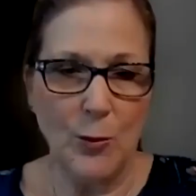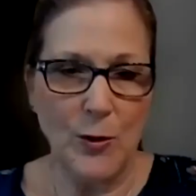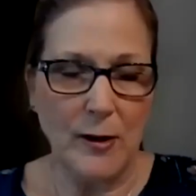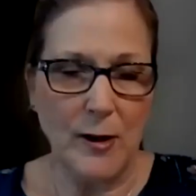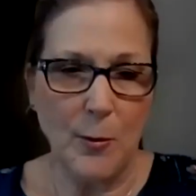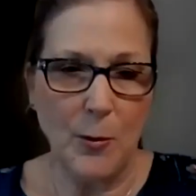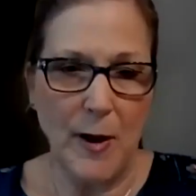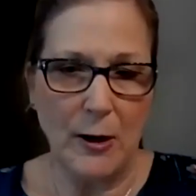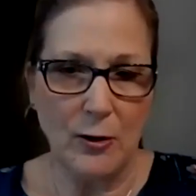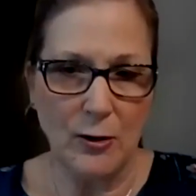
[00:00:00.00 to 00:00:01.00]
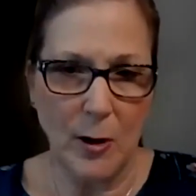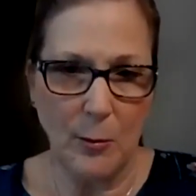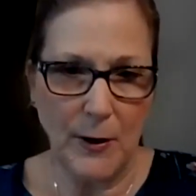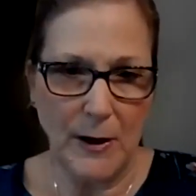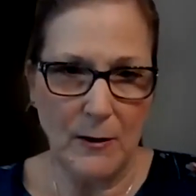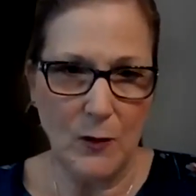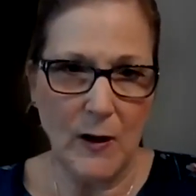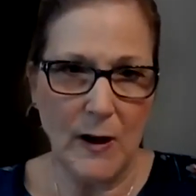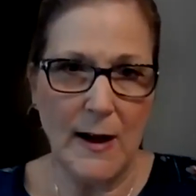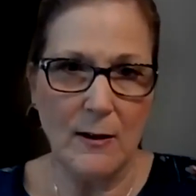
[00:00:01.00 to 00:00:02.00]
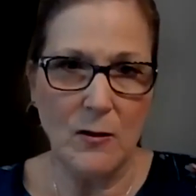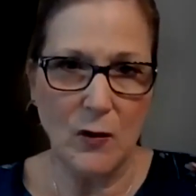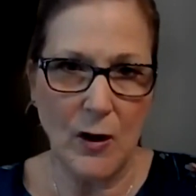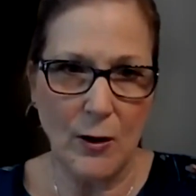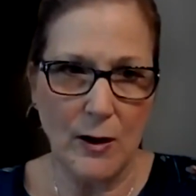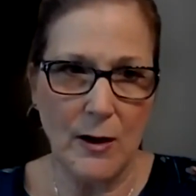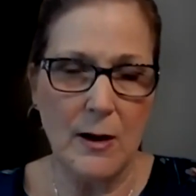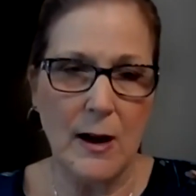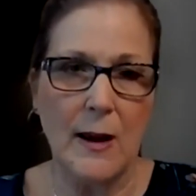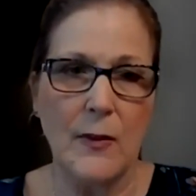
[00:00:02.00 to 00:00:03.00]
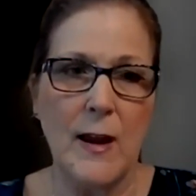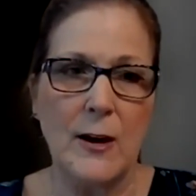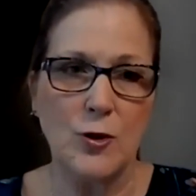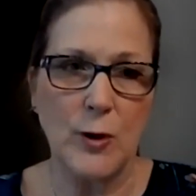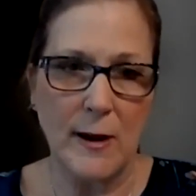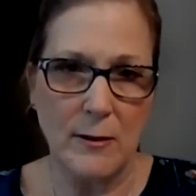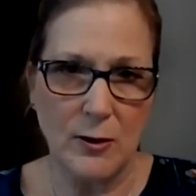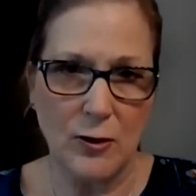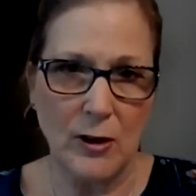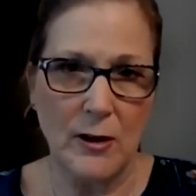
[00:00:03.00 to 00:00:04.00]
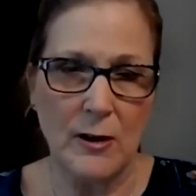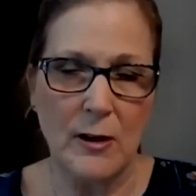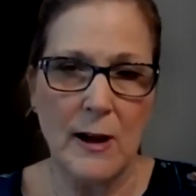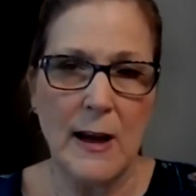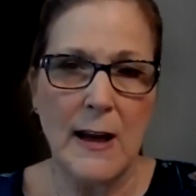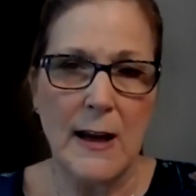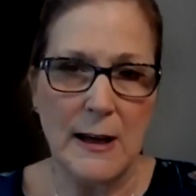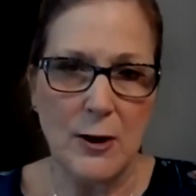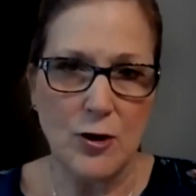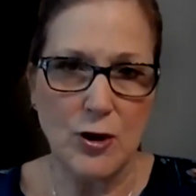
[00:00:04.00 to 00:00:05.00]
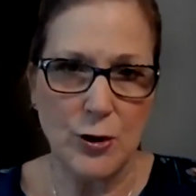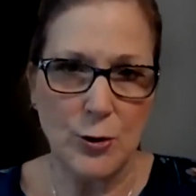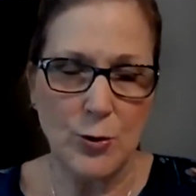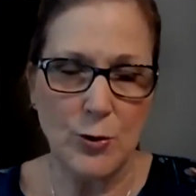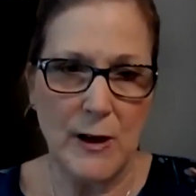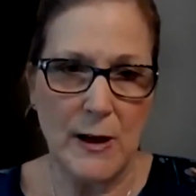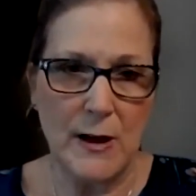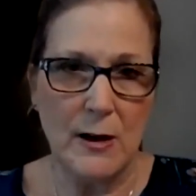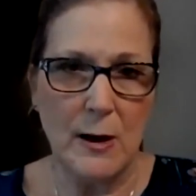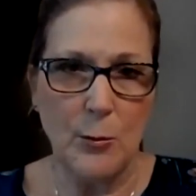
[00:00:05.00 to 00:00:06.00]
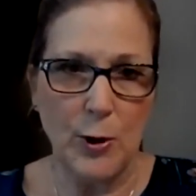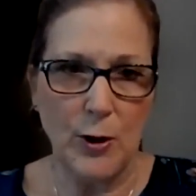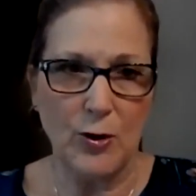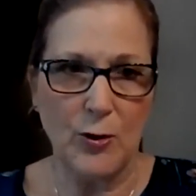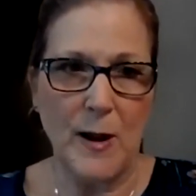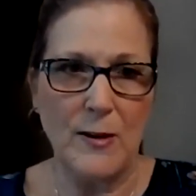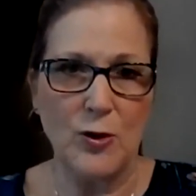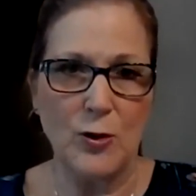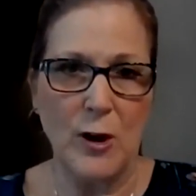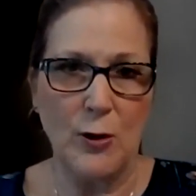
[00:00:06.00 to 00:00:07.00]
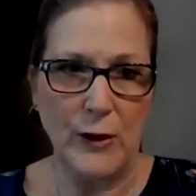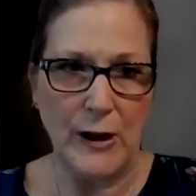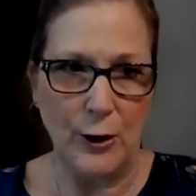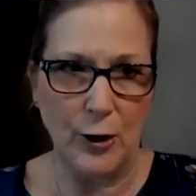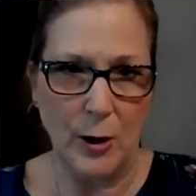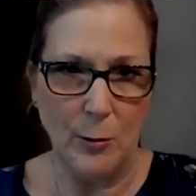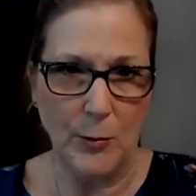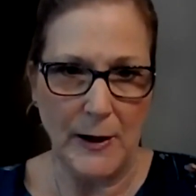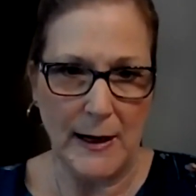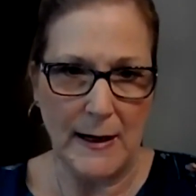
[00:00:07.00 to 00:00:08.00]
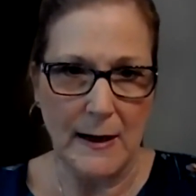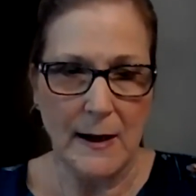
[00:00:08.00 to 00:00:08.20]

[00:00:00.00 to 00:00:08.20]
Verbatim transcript: was a couple medical companies that I had started and then transitioned into the employer sponsored healthcare company.